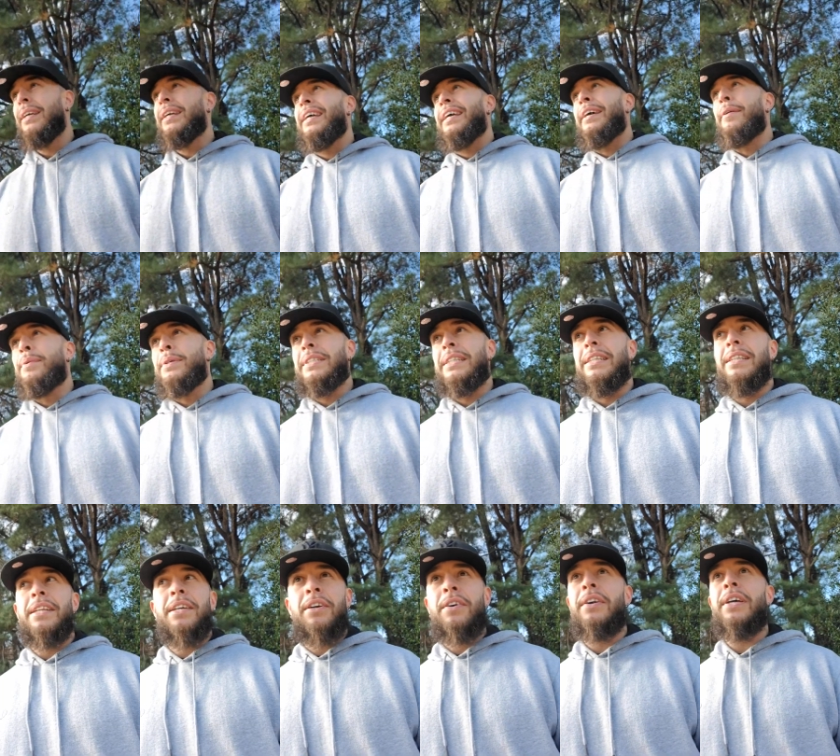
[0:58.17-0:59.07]
It was
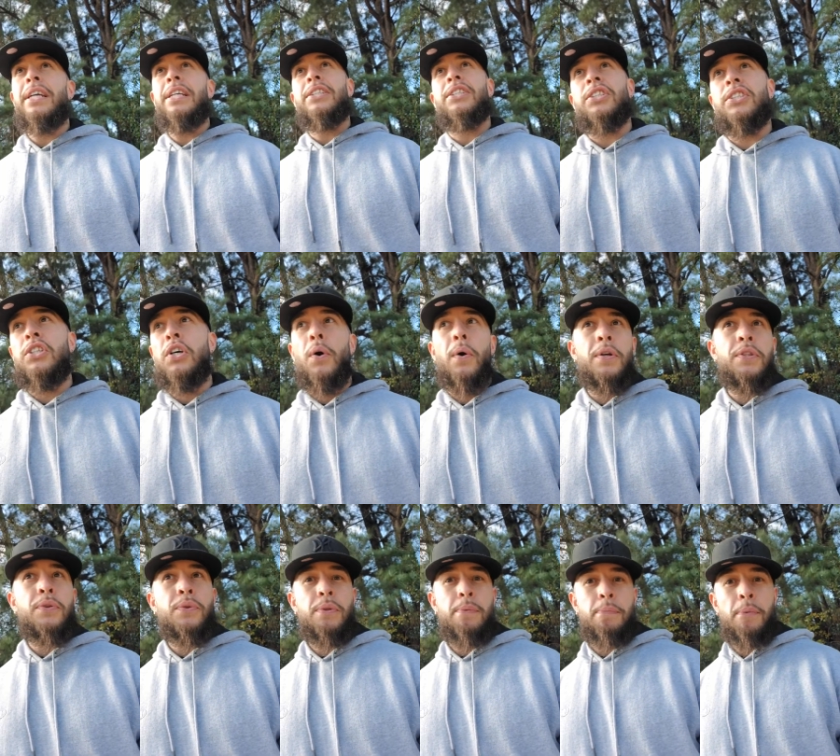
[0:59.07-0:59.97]
literally just going
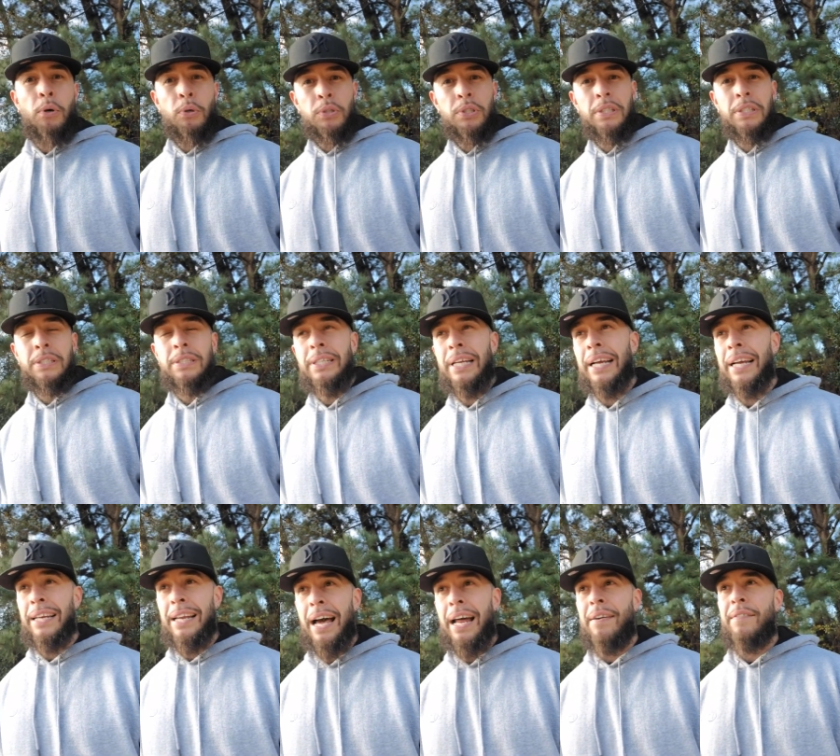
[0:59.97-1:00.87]
through the motions like a
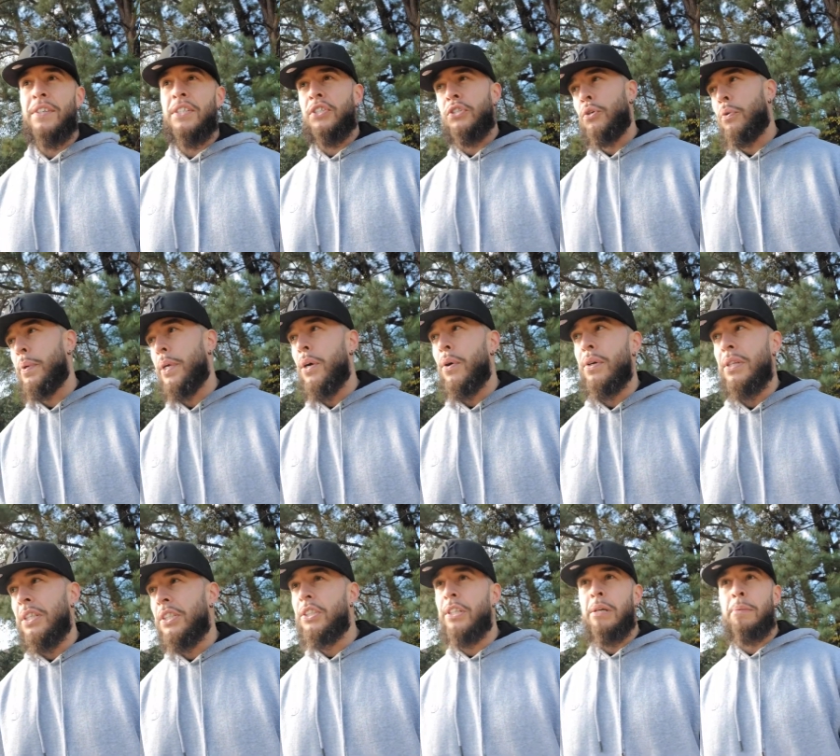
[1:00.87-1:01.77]
lot of us do. We go in
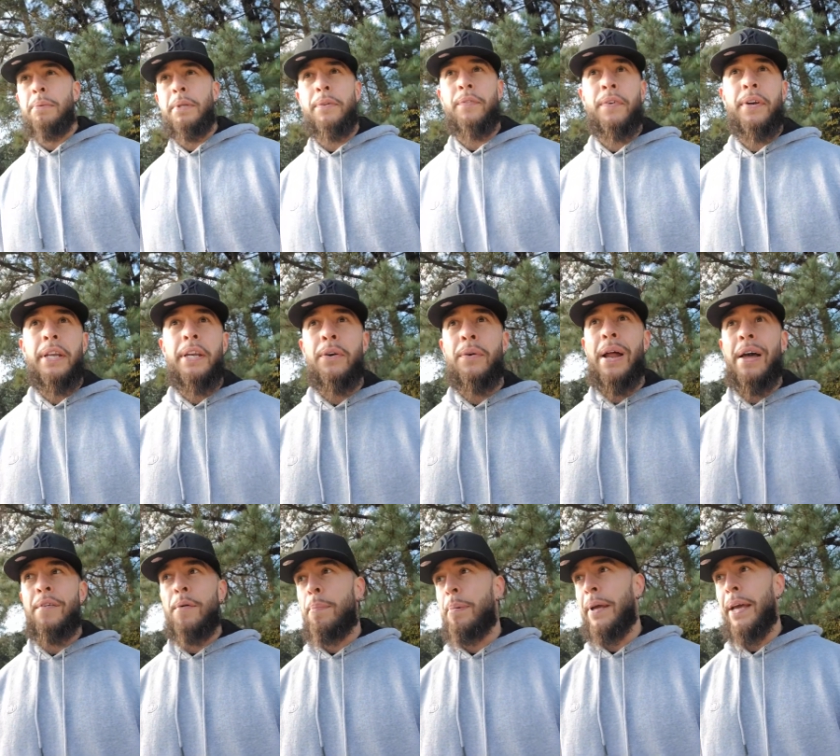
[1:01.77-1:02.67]
the gym and really don't
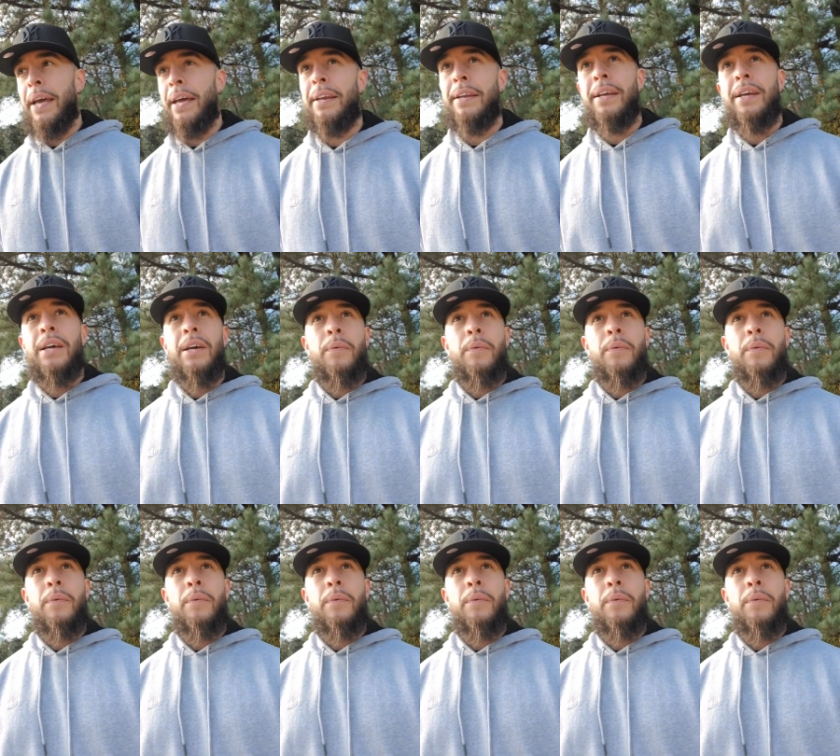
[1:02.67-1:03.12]
have a plan.